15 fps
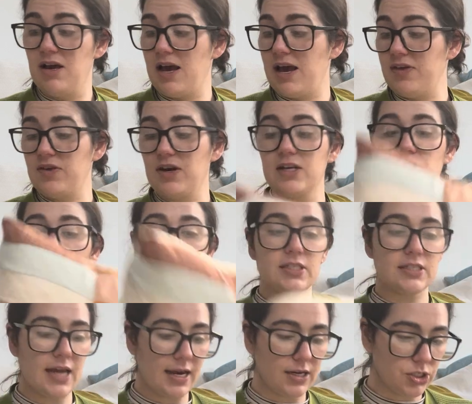And then I just
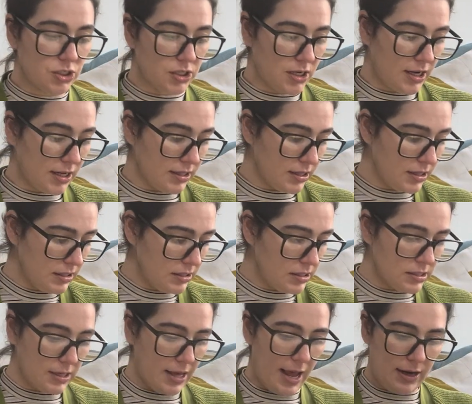attached it. I think this is
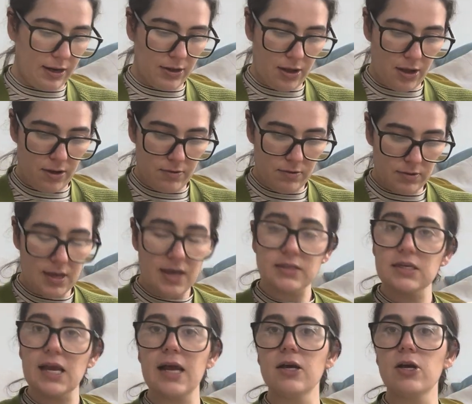calico. Yeah, it's
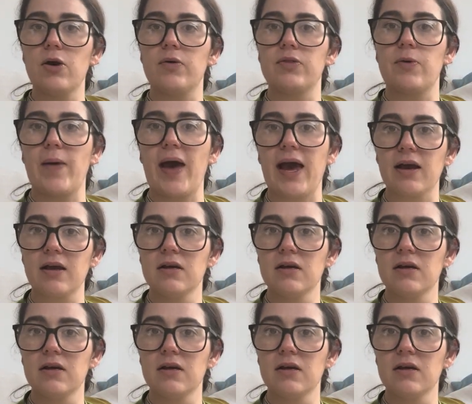calico on the back.